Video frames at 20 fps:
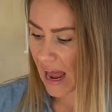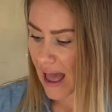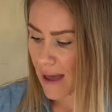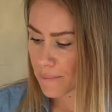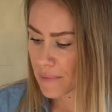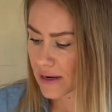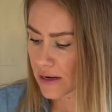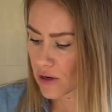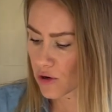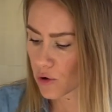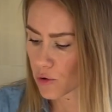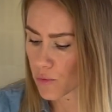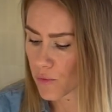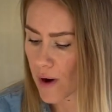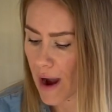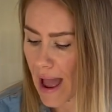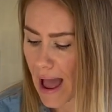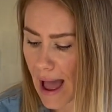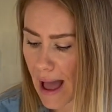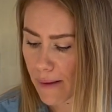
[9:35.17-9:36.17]
I'm gonna
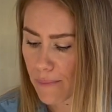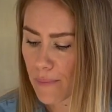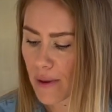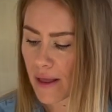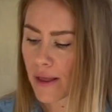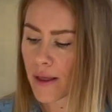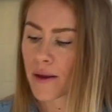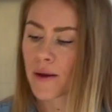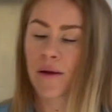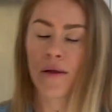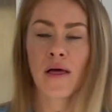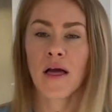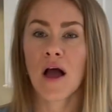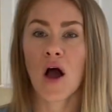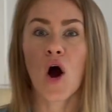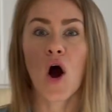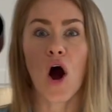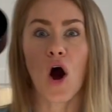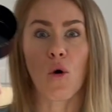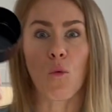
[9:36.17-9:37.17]
grab
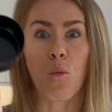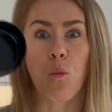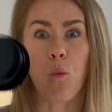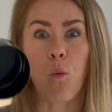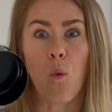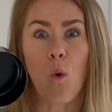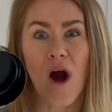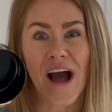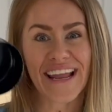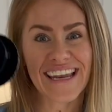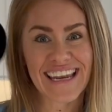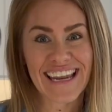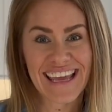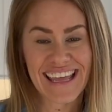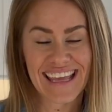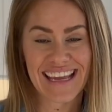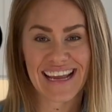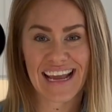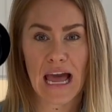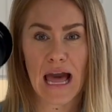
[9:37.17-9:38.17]
a 1
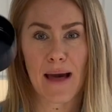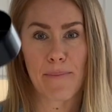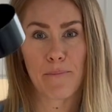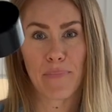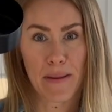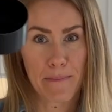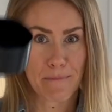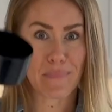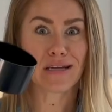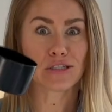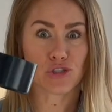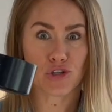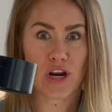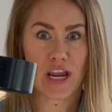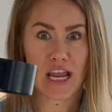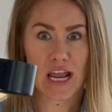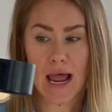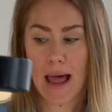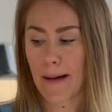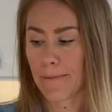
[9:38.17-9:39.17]
cup measuring
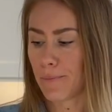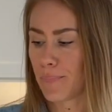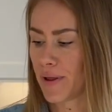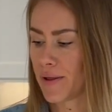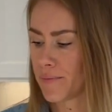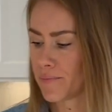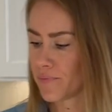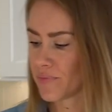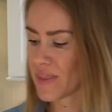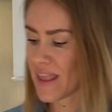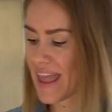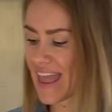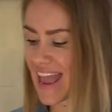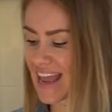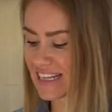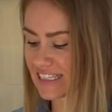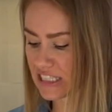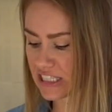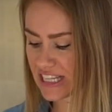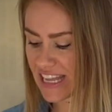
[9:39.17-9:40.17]
cup.
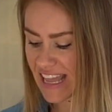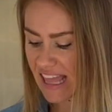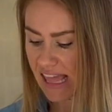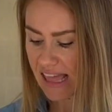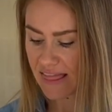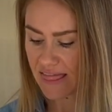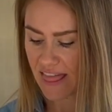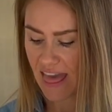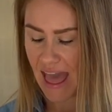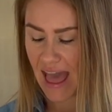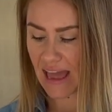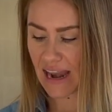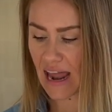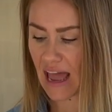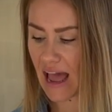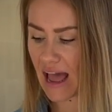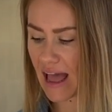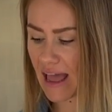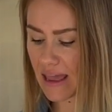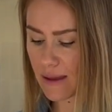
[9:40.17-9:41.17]
And in that,
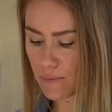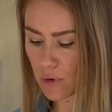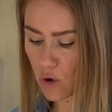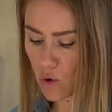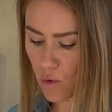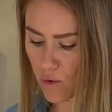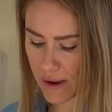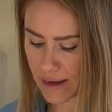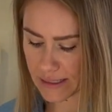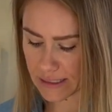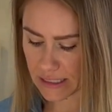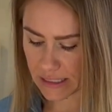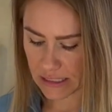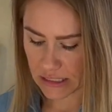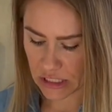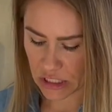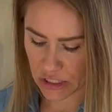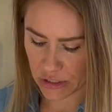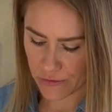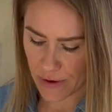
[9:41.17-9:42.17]
I am going
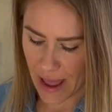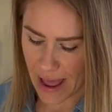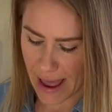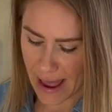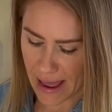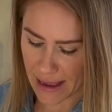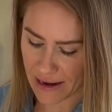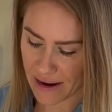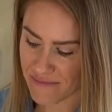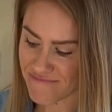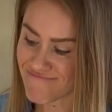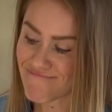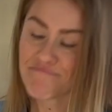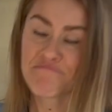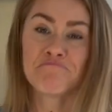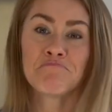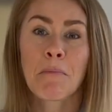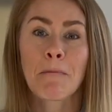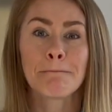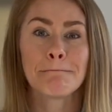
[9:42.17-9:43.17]
to add
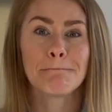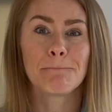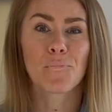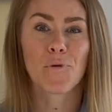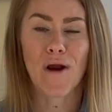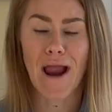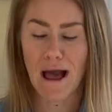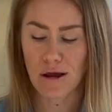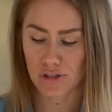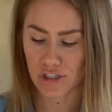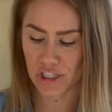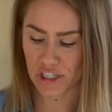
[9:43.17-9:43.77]
brown